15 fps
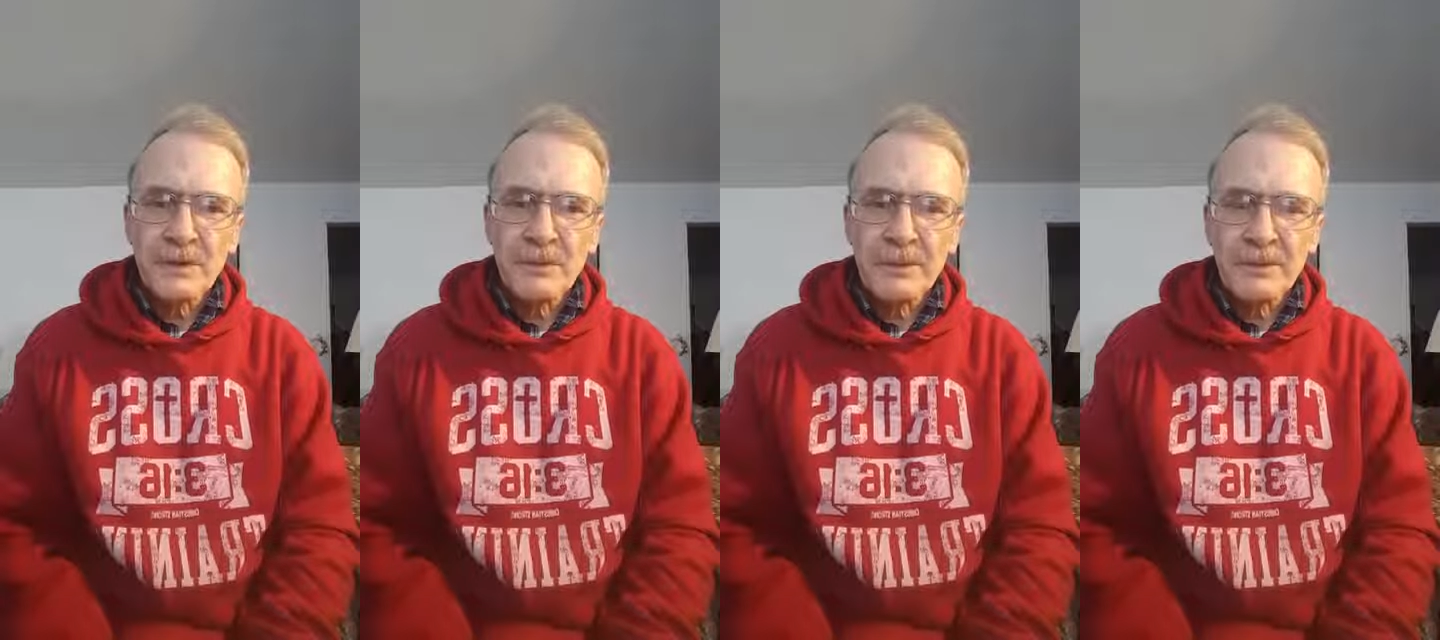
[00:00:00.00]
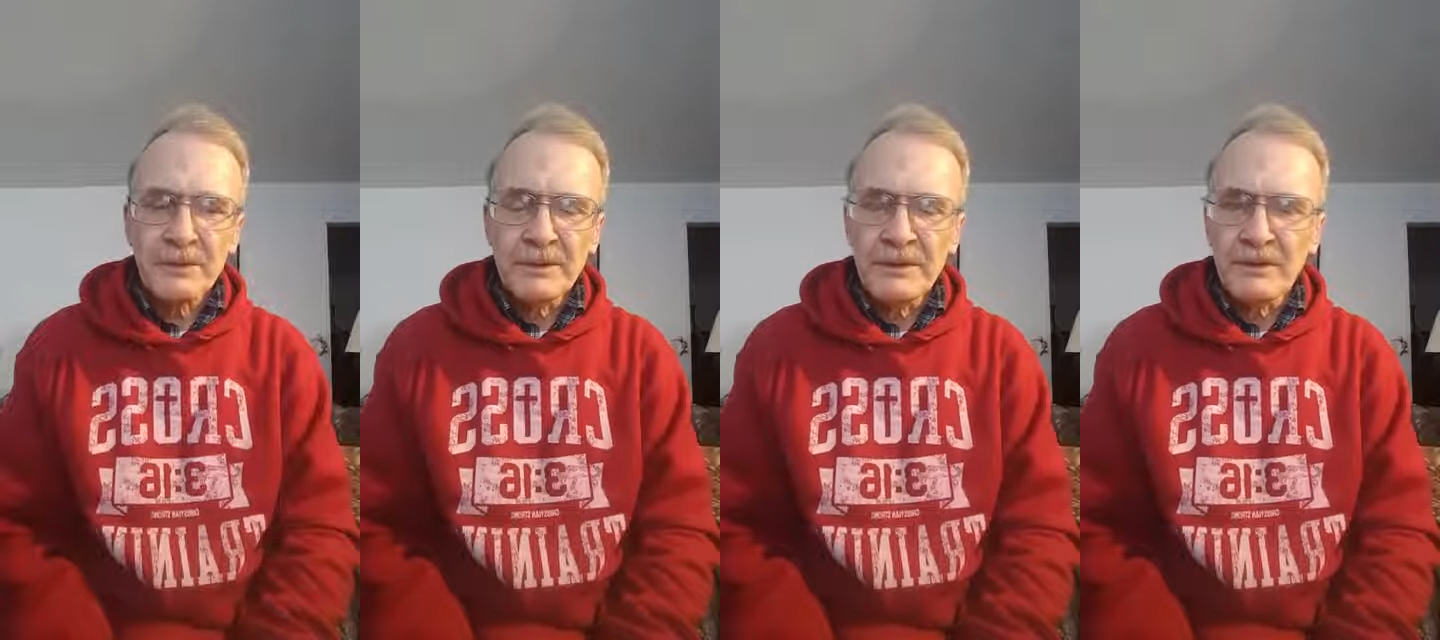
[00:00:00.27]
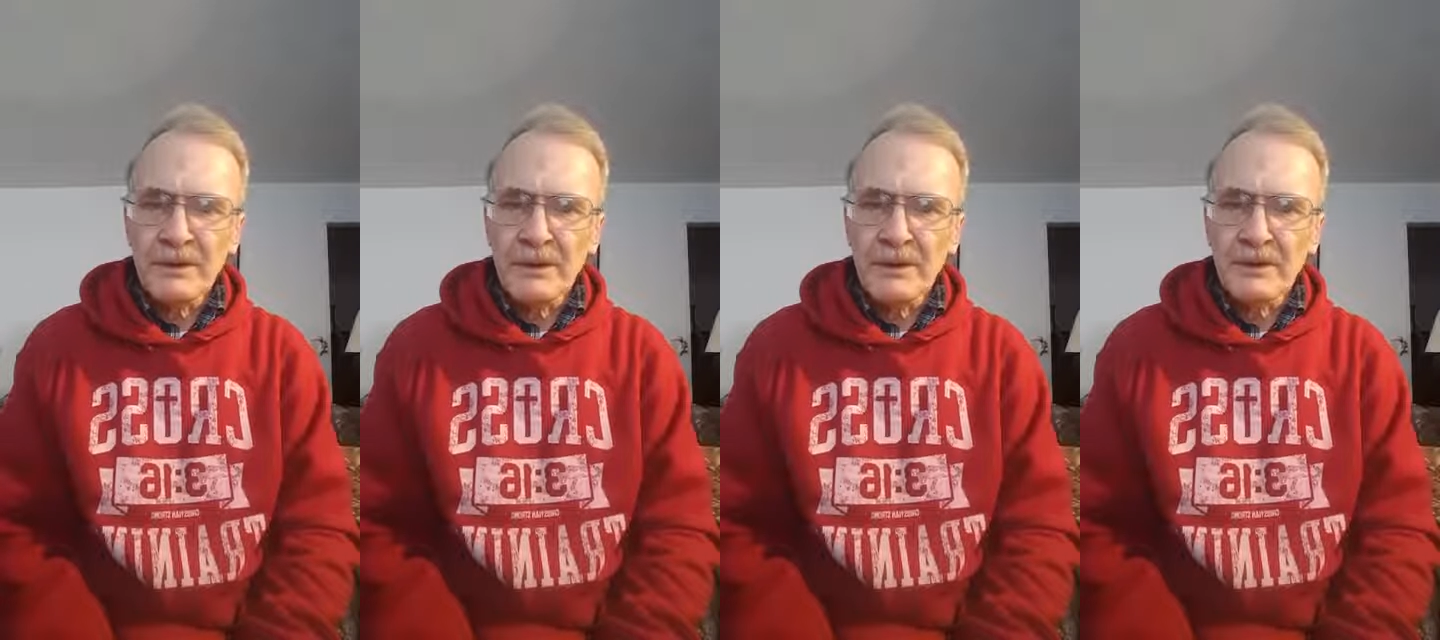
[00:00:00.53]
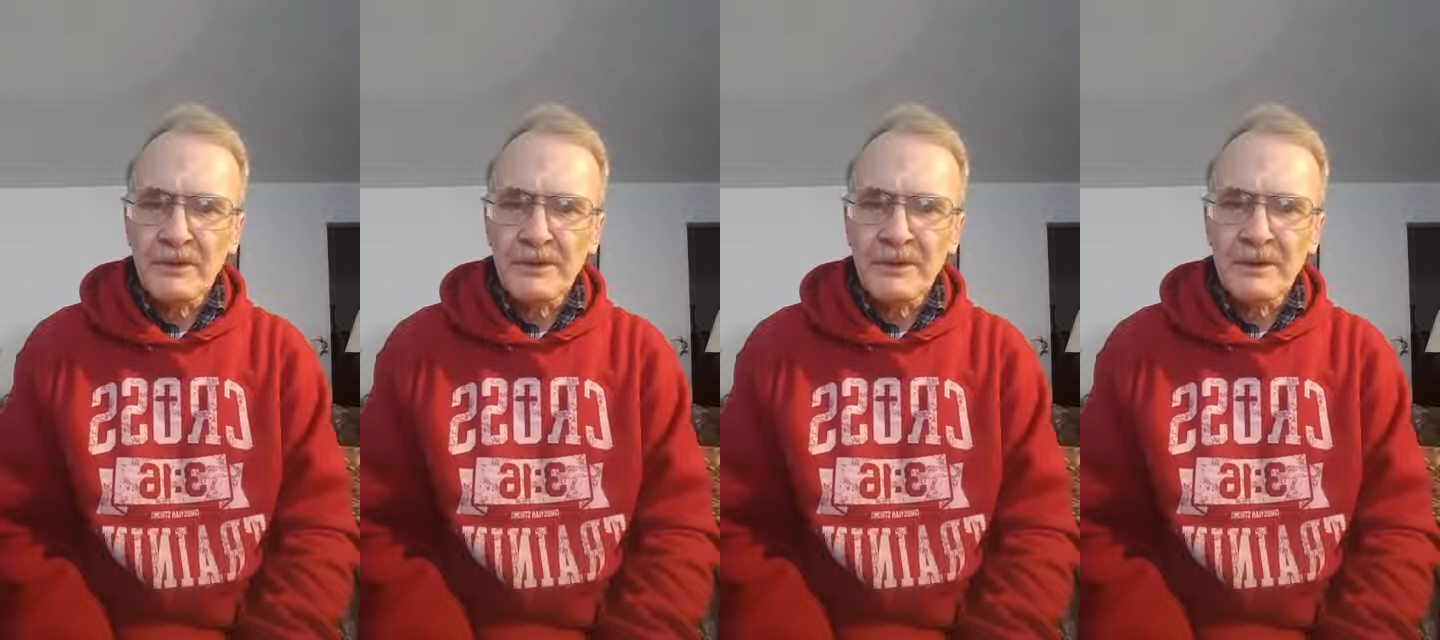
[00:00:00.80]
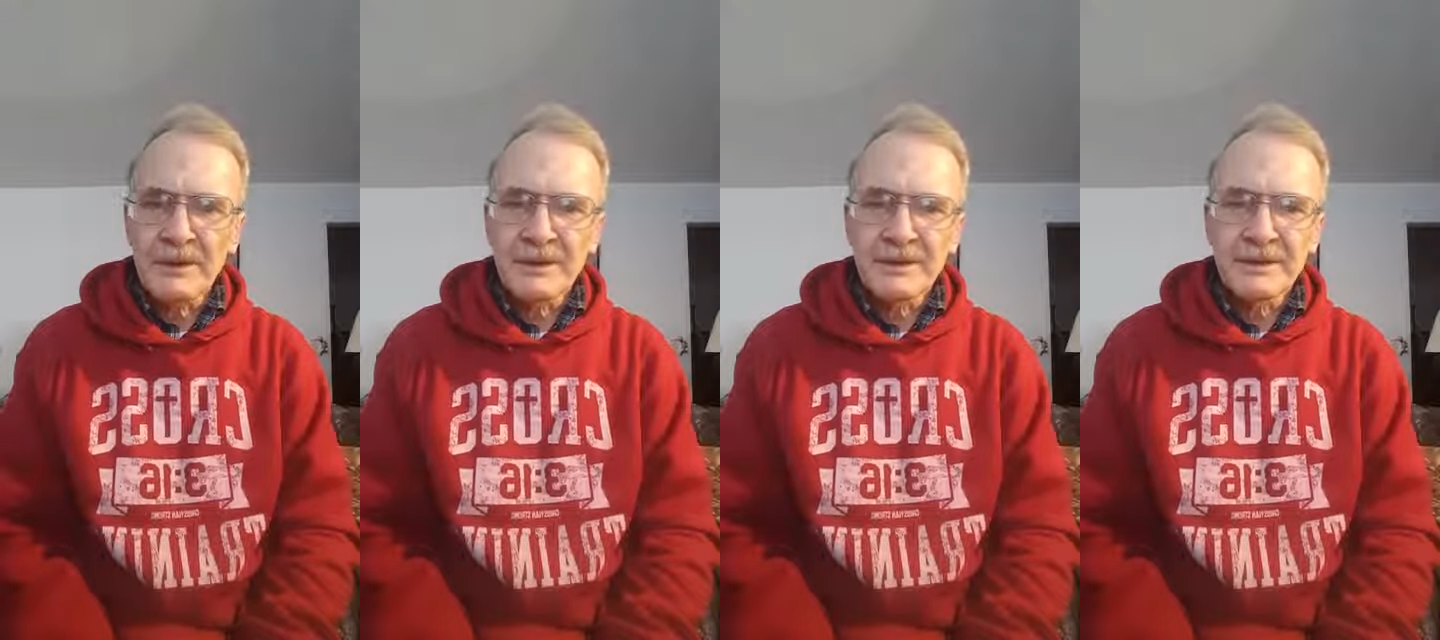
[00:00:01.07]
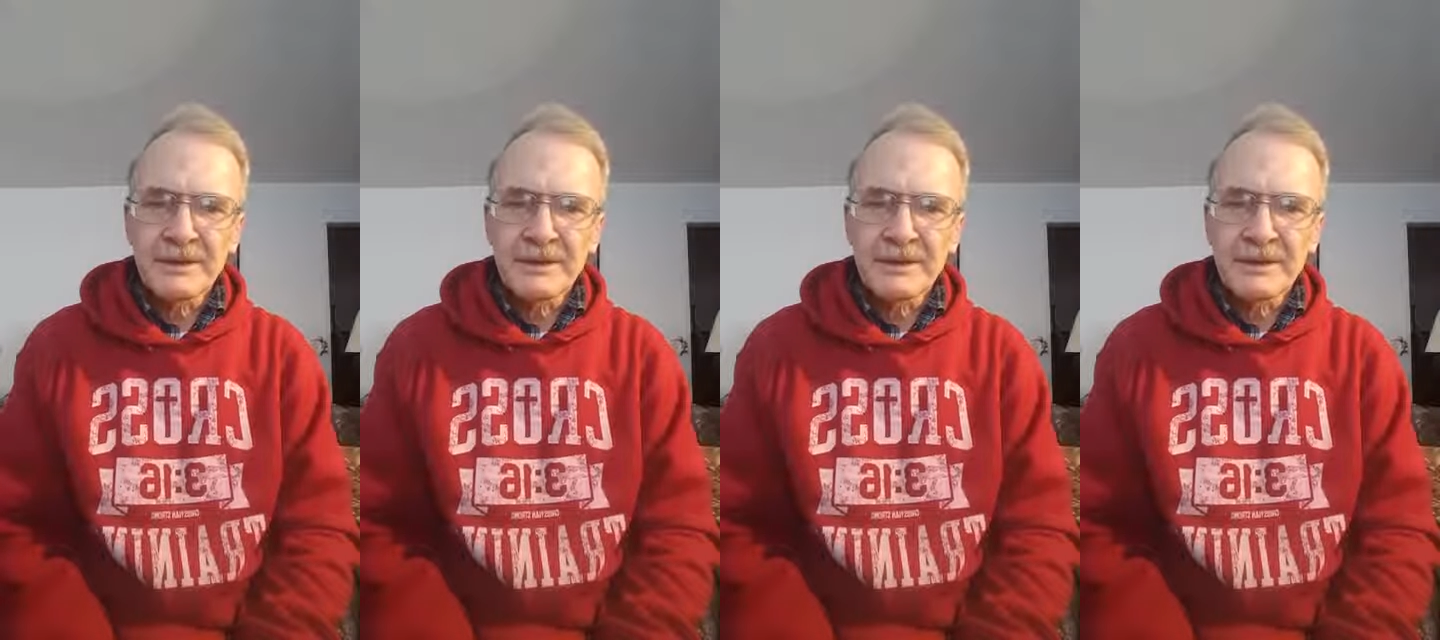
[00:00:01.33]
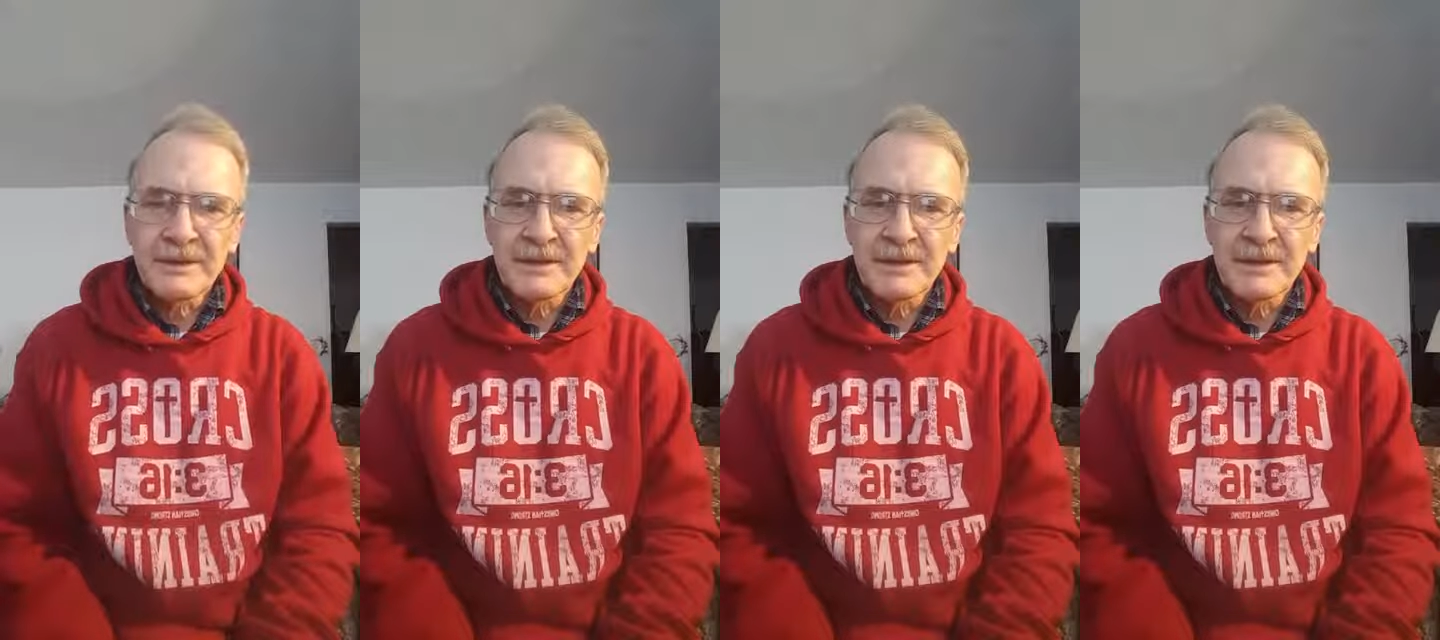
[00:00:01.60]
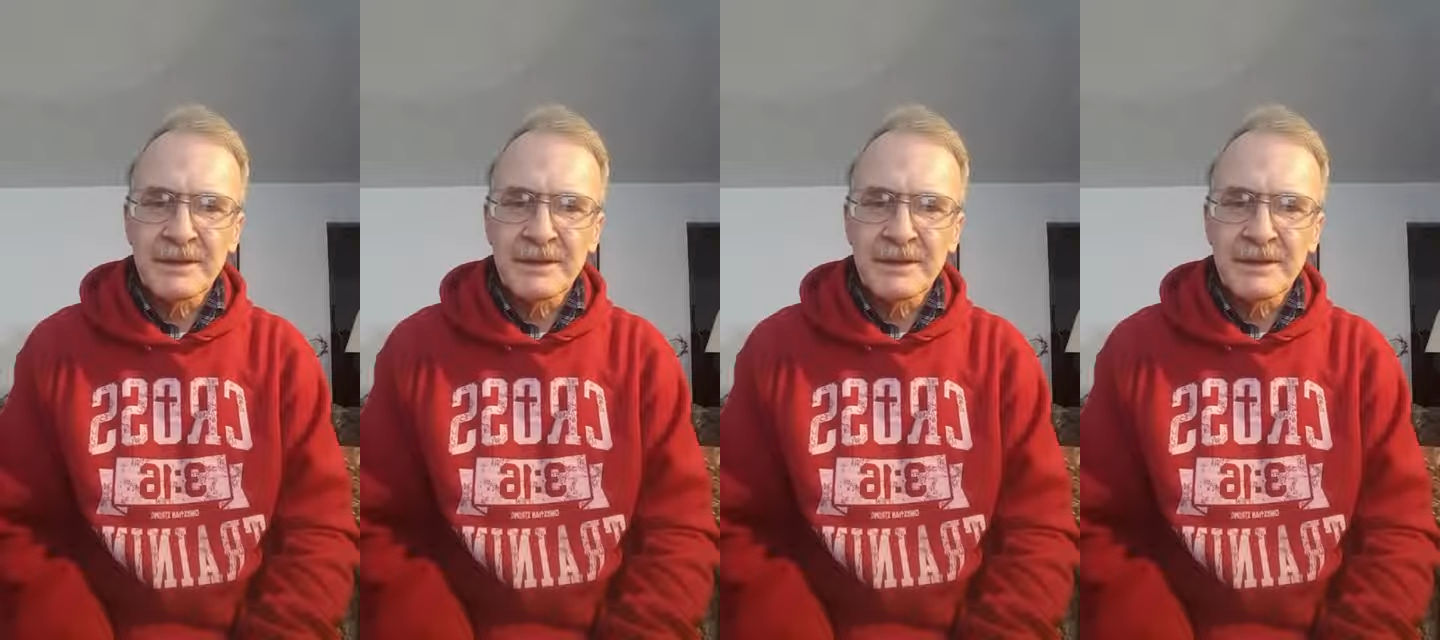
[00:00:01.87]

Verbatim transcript: We don't know all the the